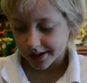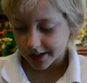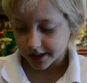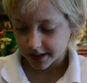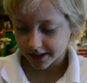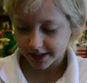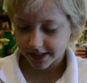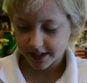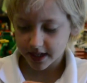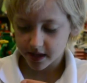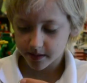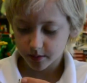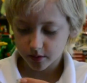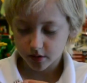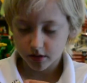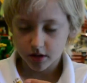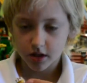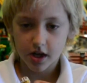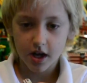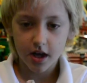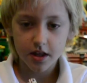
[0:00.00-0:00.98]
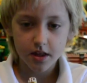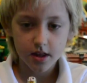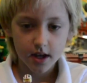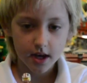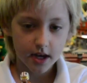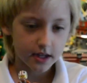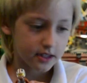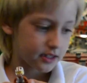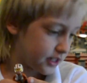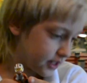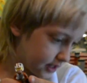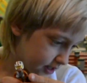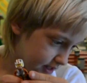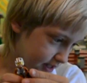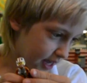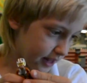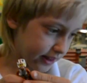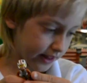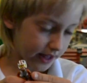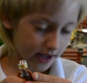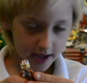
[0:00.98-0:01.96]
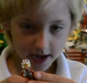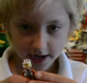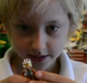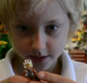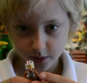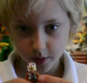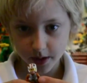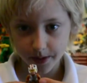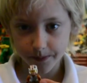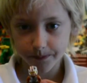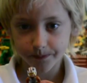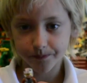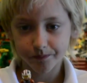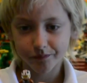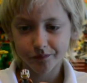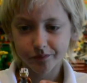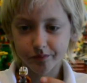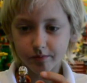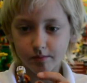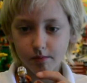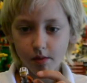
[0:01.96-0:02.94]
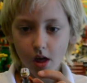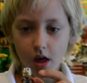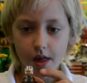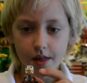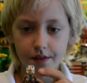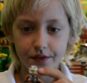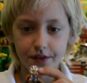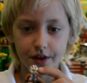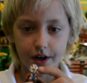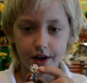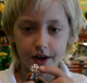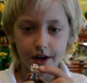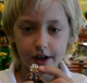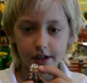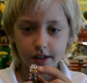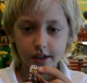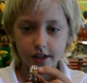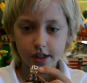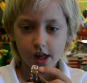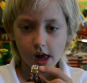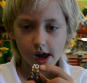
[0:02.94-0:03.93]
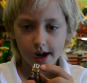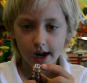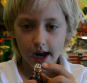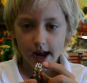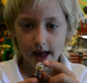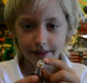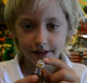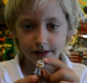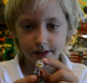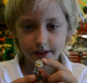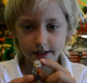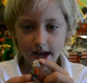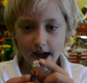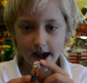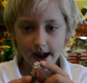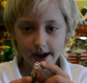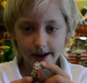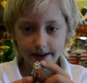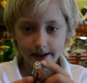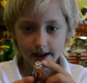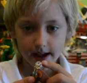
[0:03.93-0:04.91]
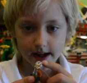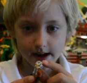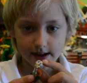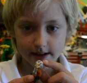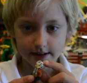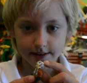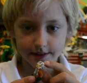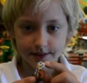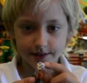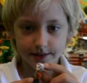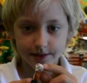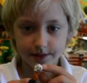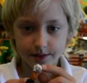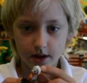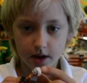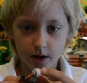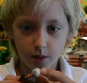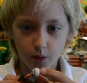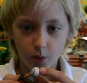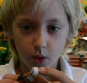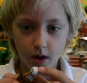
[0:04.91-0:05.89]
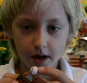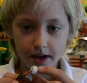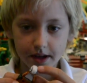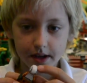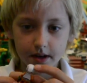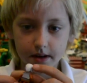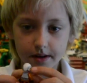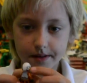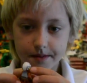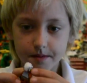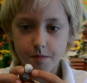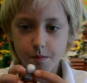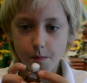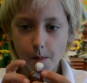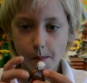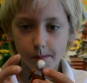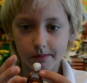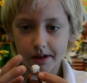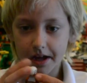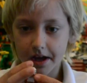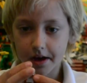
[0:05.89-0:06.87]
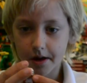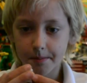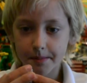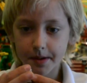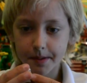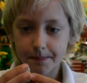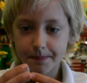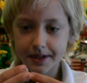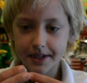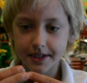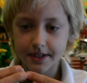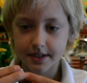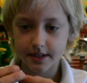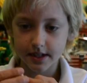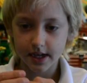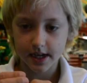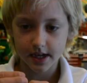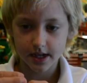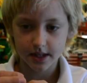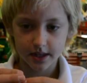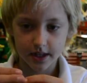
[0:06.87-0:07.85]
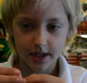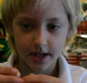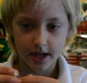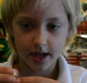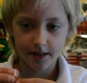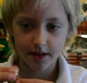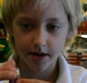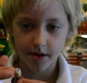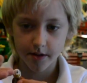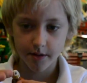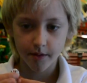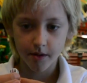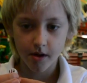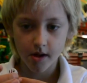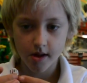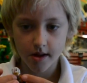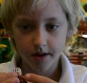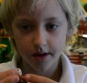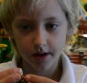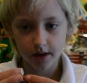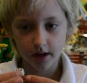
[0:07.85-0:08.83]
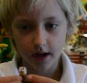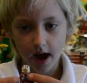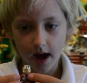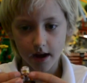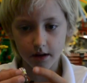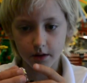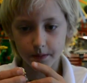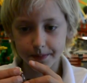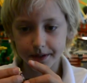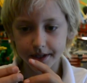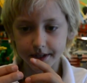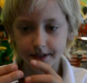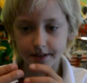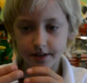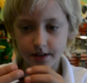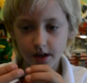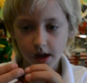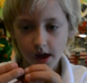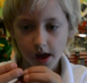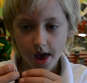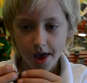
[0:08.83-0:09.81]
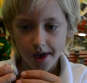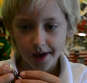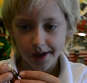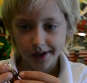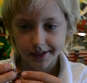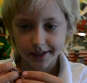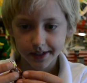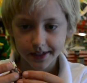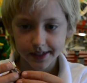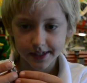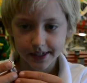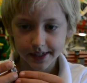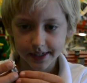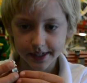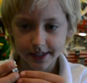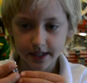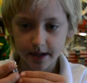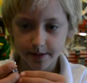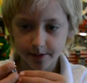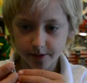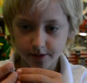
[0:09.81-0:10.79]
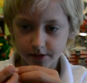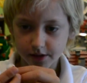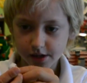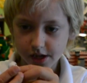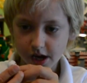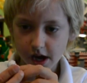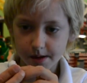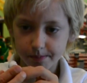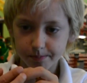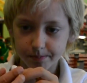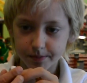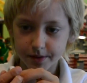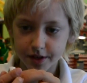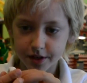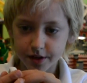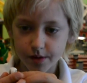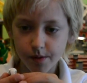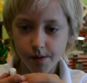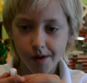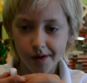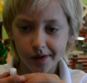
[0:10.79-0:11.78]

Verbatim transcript: And he comes with a gun that's inside that X-Wing. The other guy has a white helmet piece and the yellow goggle piece. He comes with a gun too.